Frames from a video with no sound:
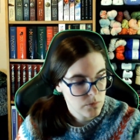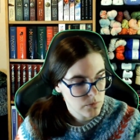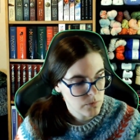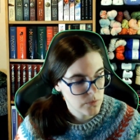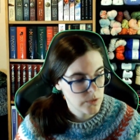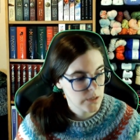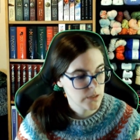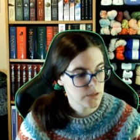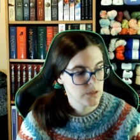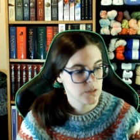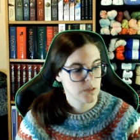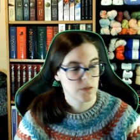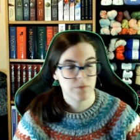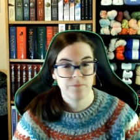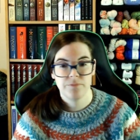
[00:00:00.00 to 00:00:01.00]

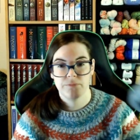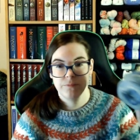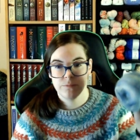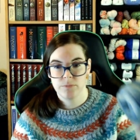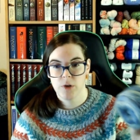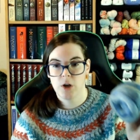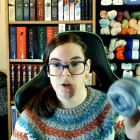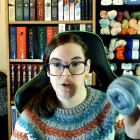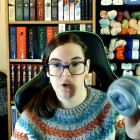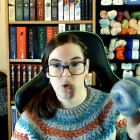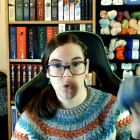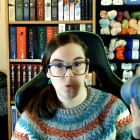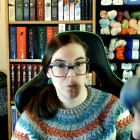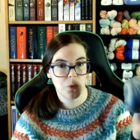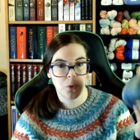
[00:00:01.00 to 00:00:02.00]
this
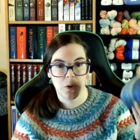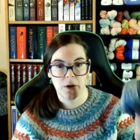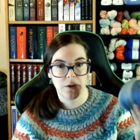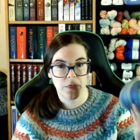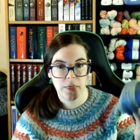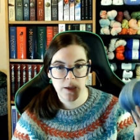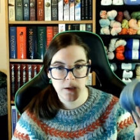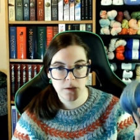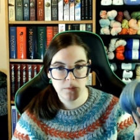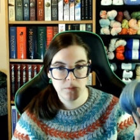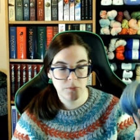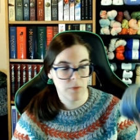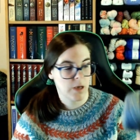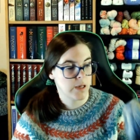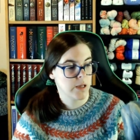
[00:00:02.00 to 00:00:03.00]
unknown mohair thing,
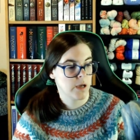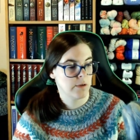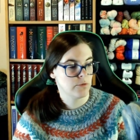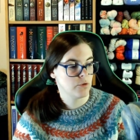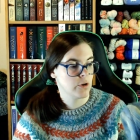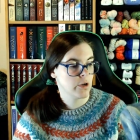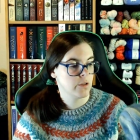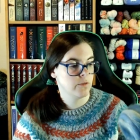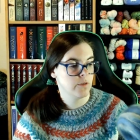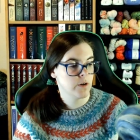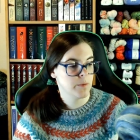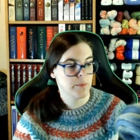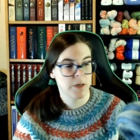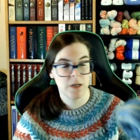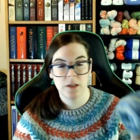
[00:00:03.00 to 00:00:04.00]
I have tried very
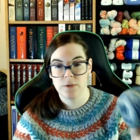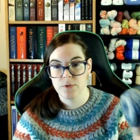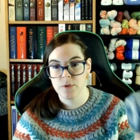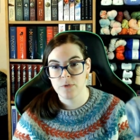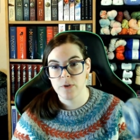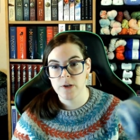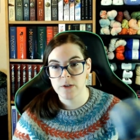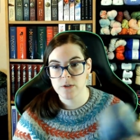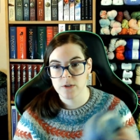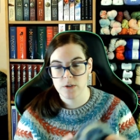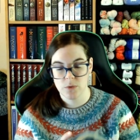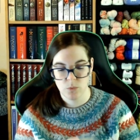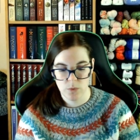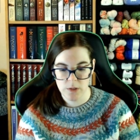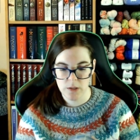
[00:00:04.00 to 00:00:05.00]
many different things
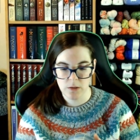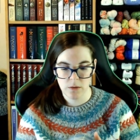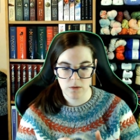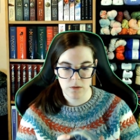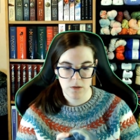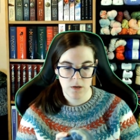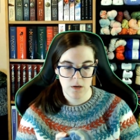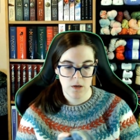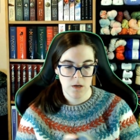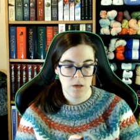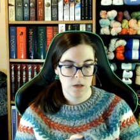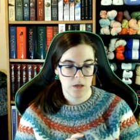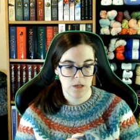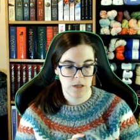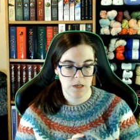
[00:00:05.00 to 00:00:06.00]
with it,
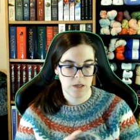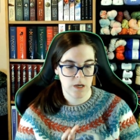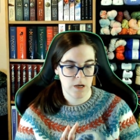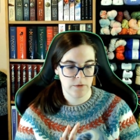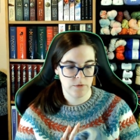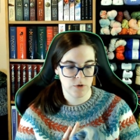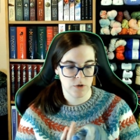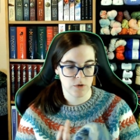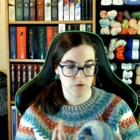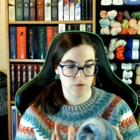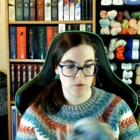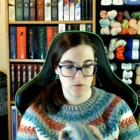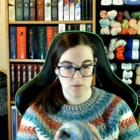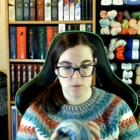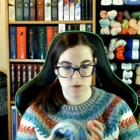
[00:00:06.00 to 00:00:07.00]
and I have
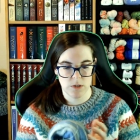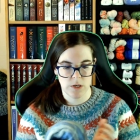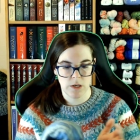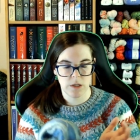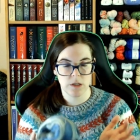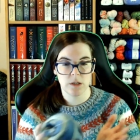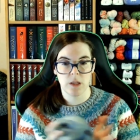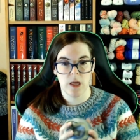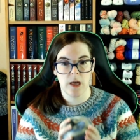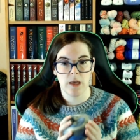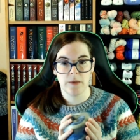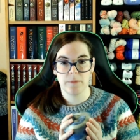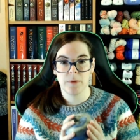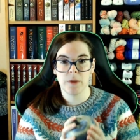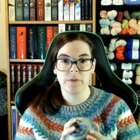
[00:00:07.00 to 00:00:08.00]
just decided
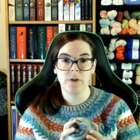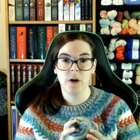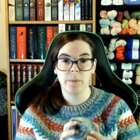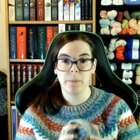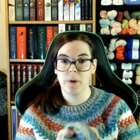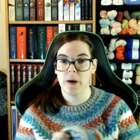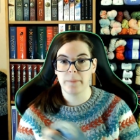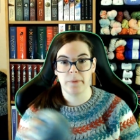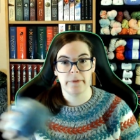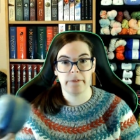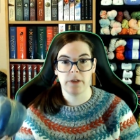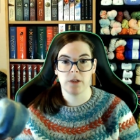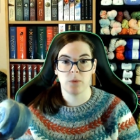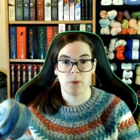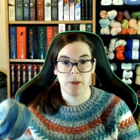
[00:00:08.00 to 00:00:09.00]
I'm giving up, I'm giving
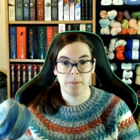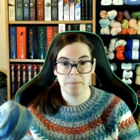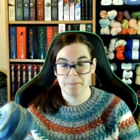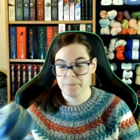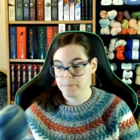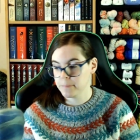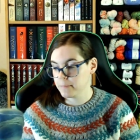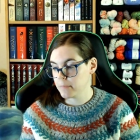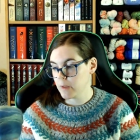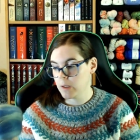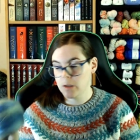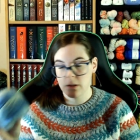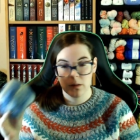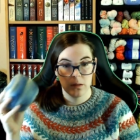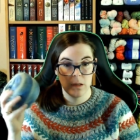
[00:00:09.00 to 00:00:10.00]
it away.
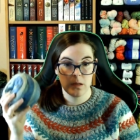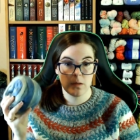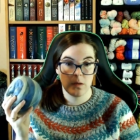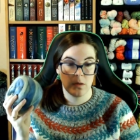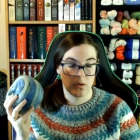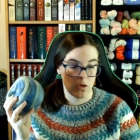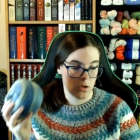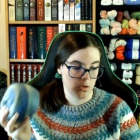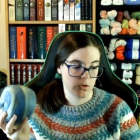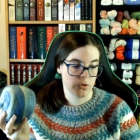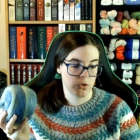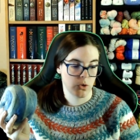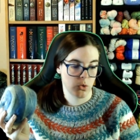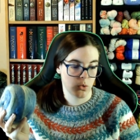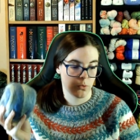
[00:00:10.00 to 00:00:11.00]
This is
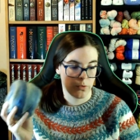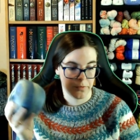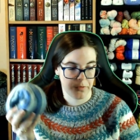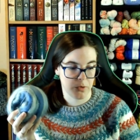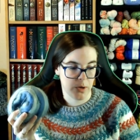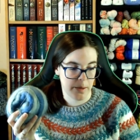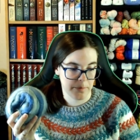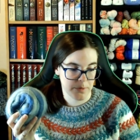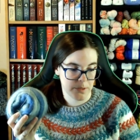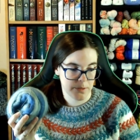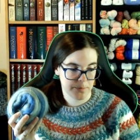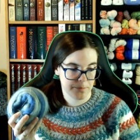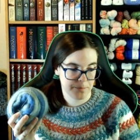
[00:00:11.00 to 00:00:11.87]
also 50 grams.